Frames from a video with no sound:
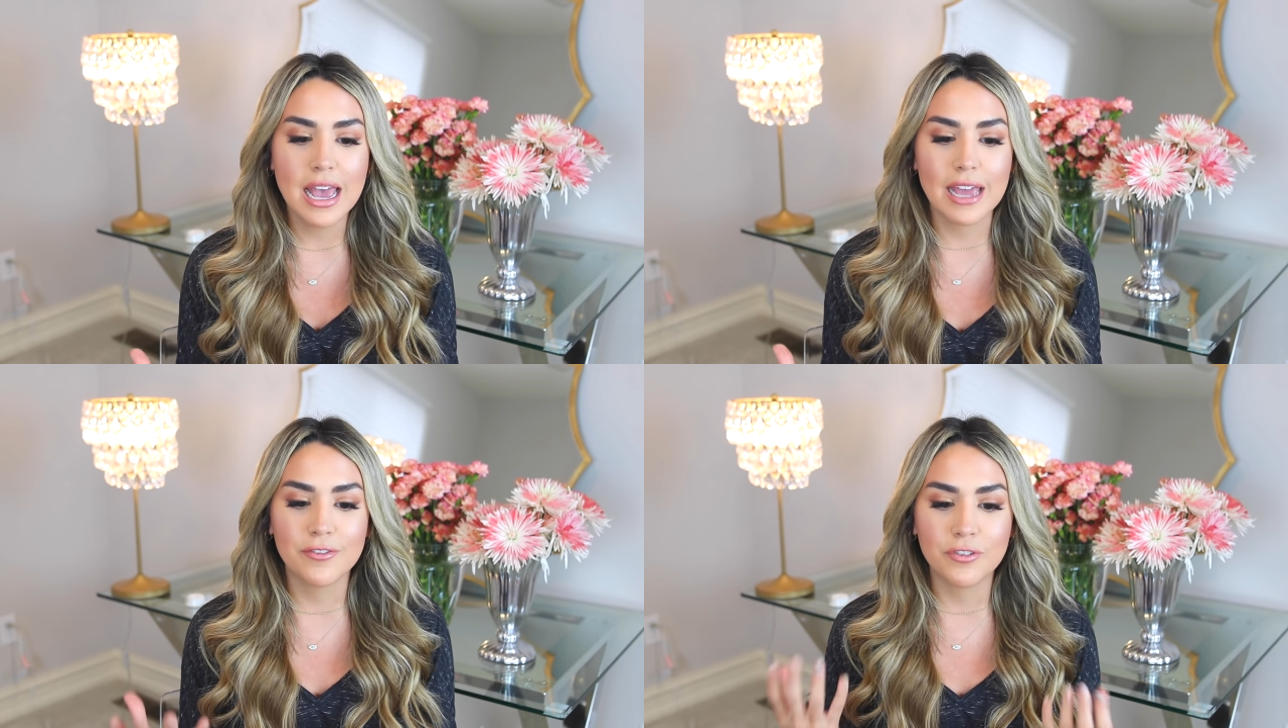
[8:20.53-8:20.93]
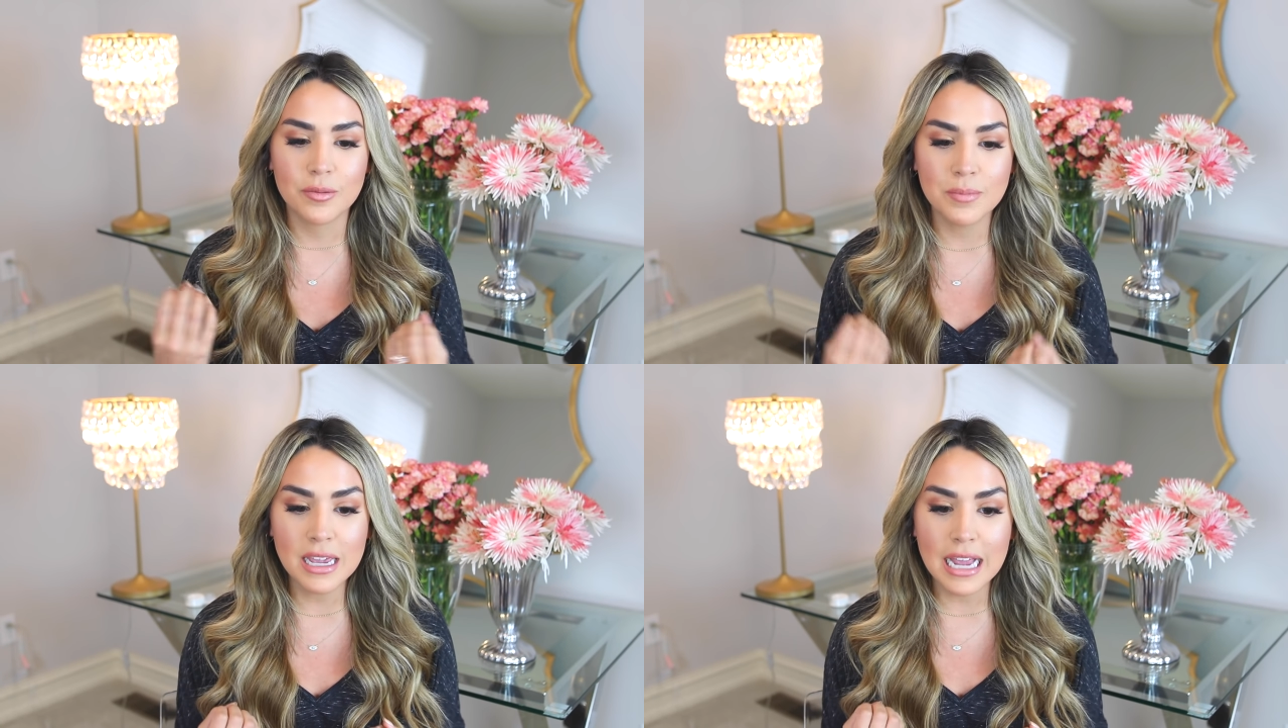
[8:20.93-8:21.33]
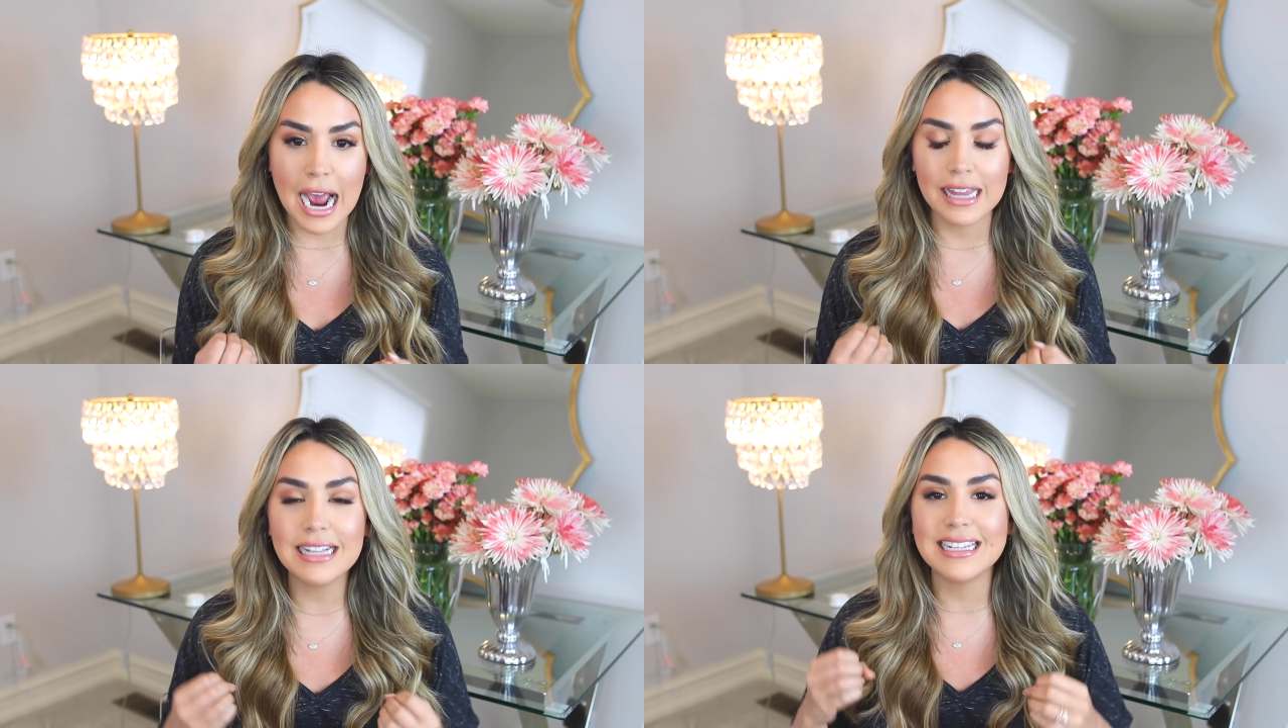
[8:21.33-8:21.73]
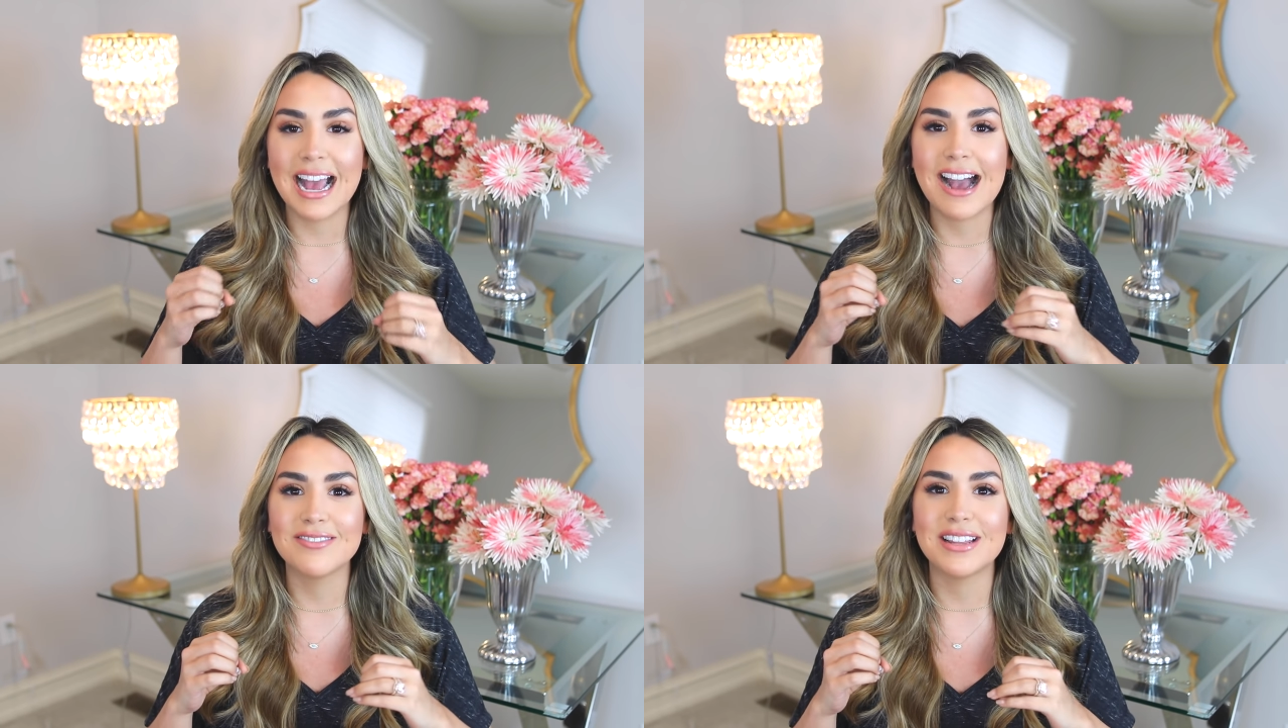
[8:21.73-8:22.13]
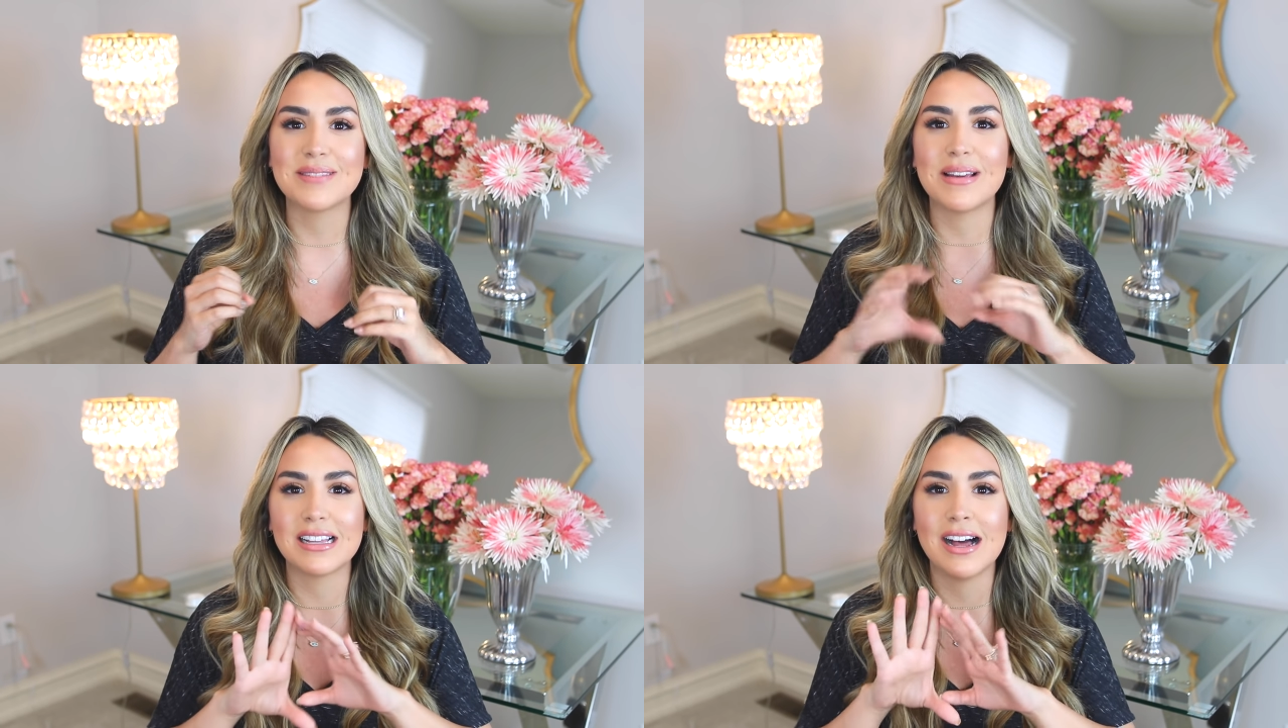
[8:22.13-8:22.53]
And for me, I like to have
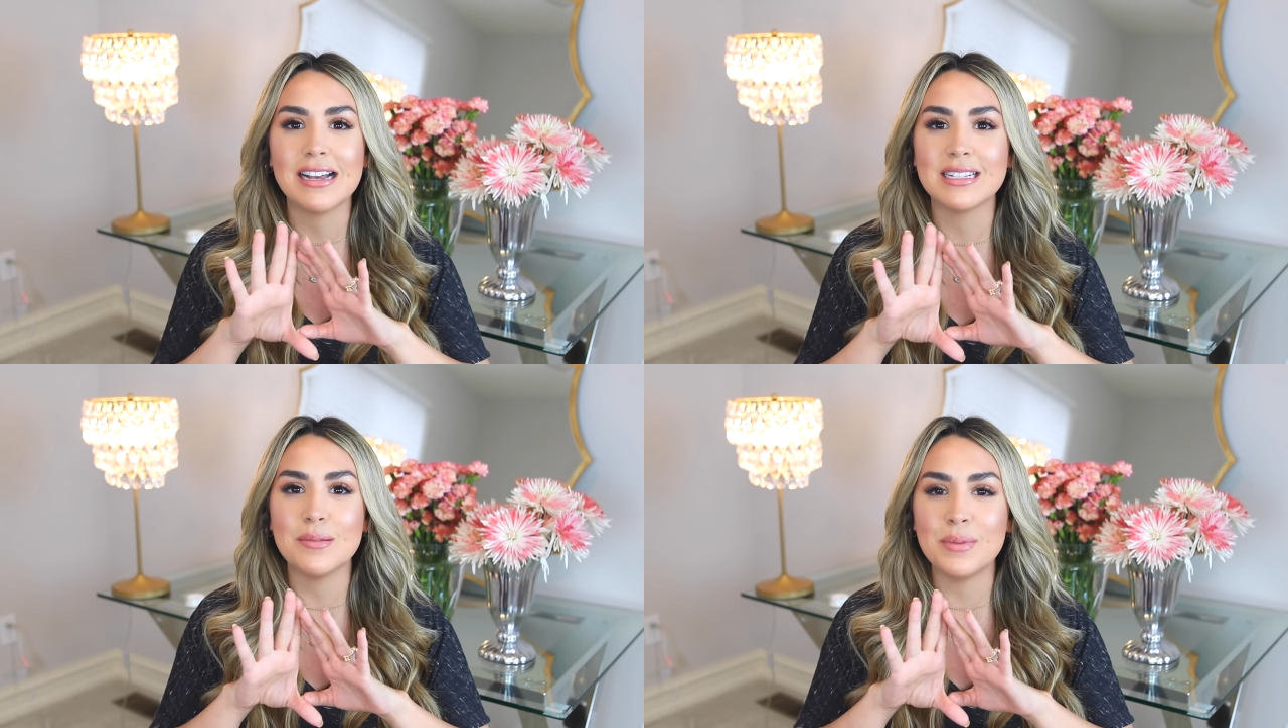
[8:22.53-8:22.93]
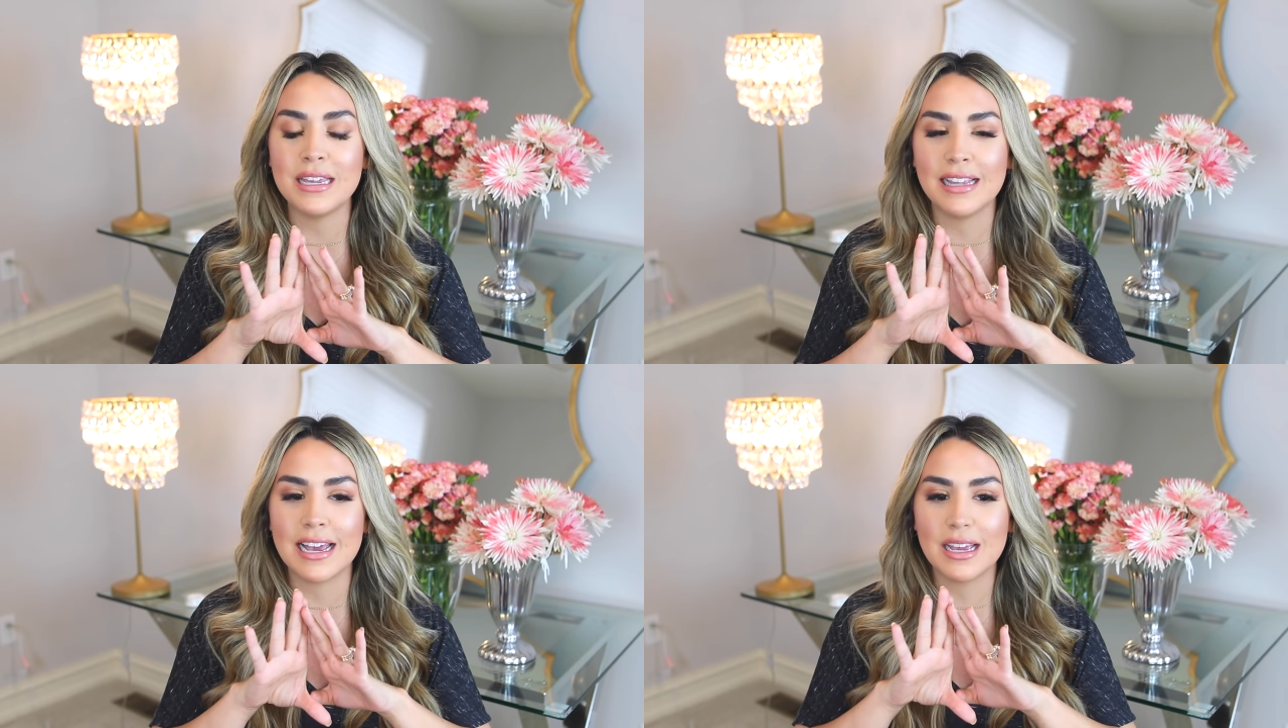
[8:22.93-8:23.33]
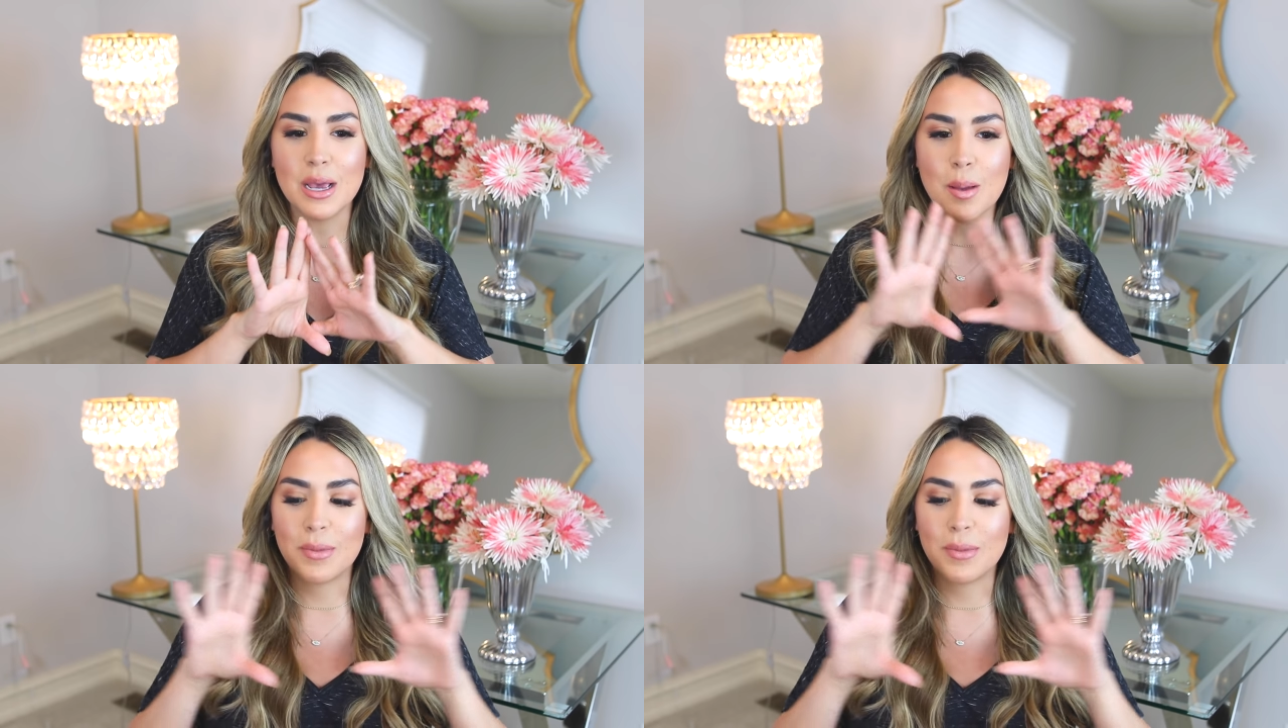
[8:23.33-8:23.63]
like my closet be like